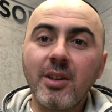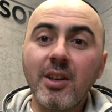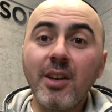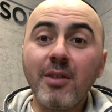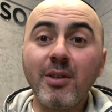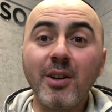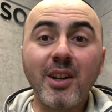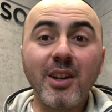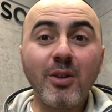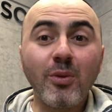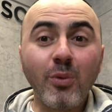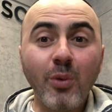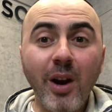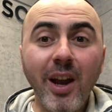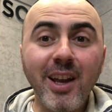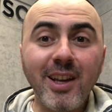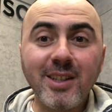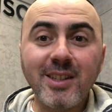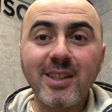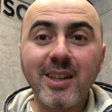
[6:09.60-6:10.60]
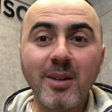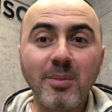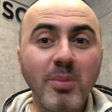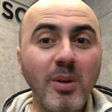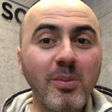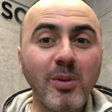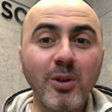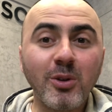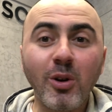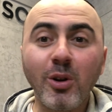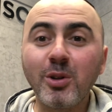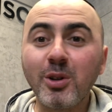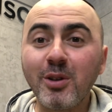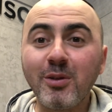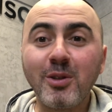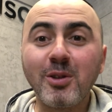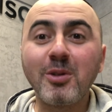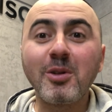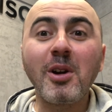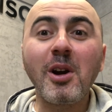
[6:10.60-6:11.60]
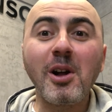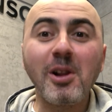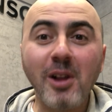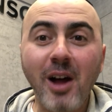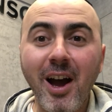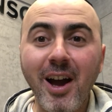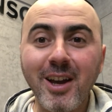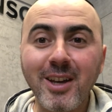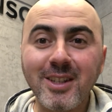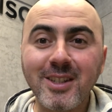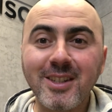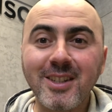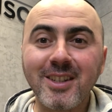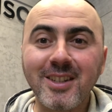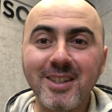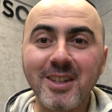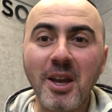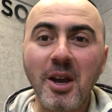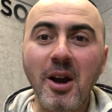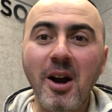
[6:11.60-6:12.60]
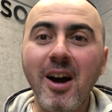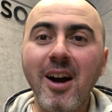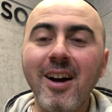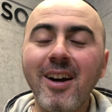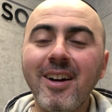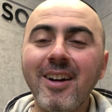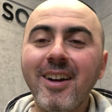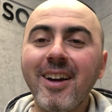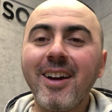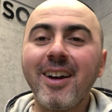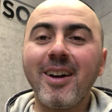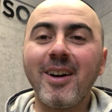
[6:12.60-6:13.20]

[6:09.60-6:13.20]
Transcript: even in ways that people don't even realize they are.